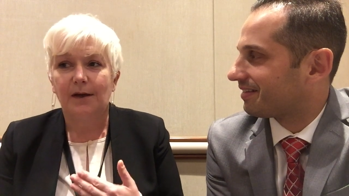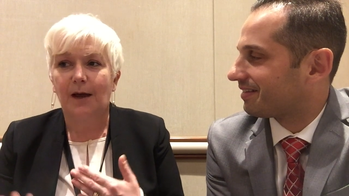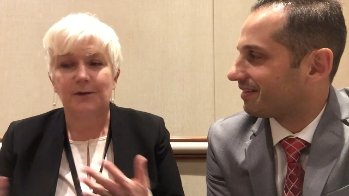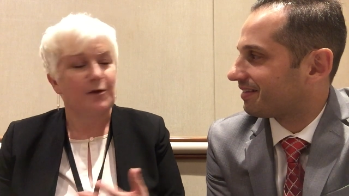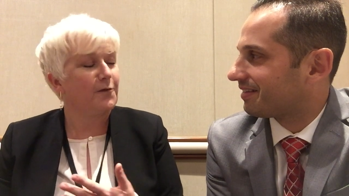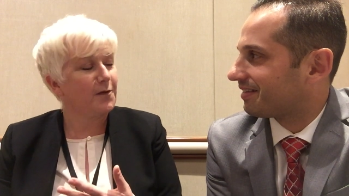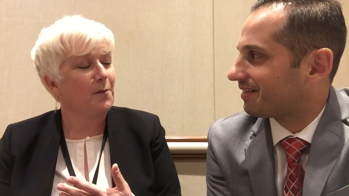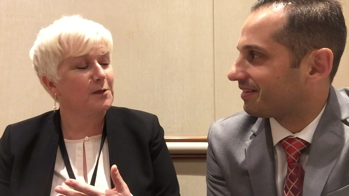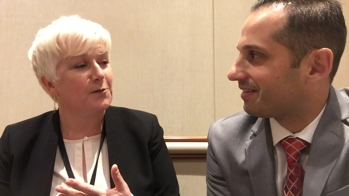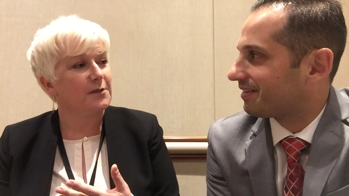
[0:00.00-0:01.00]
Speaker 1: I was offered the
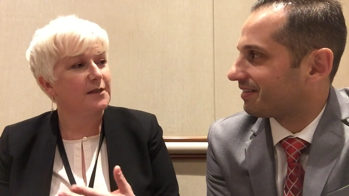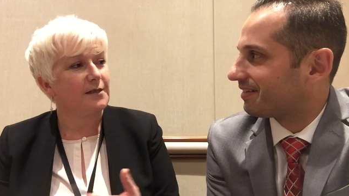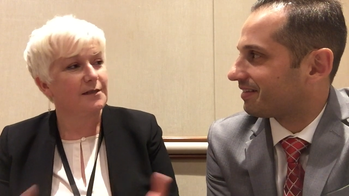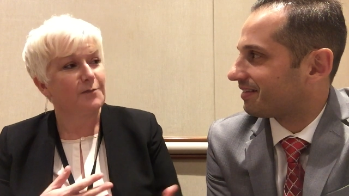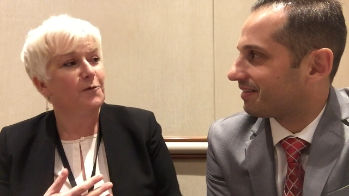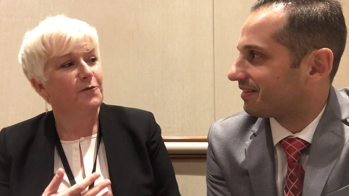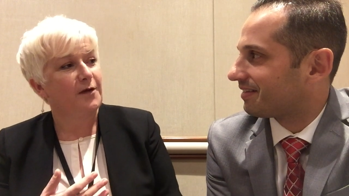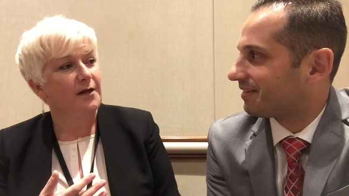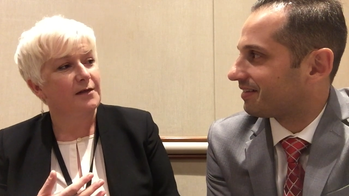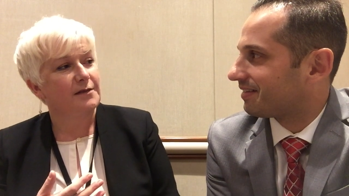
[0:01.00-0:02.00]
opportunity to move
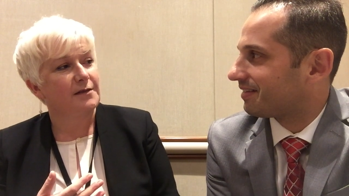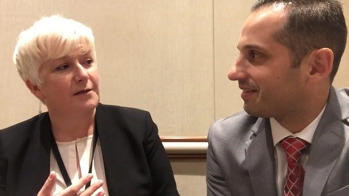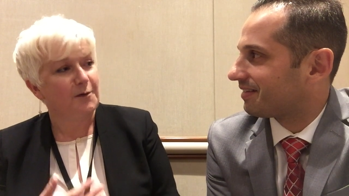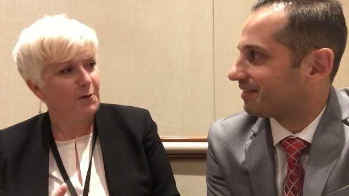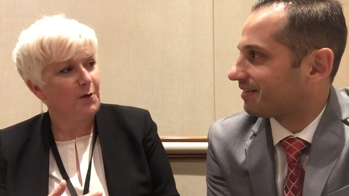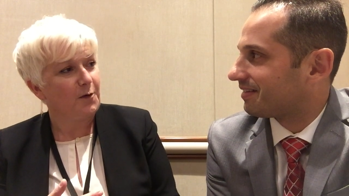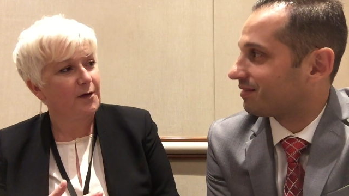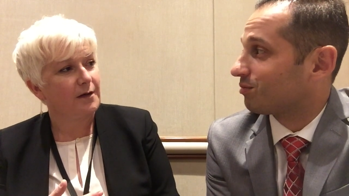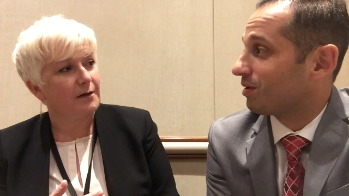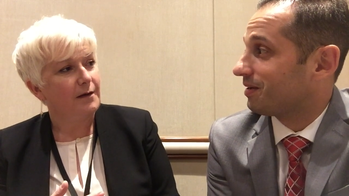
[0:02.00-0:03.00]
here to New York,
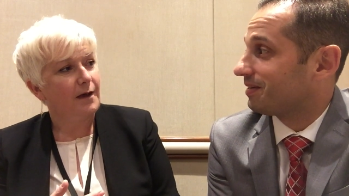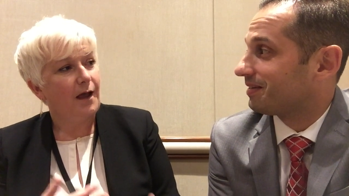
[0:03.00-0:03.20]
right.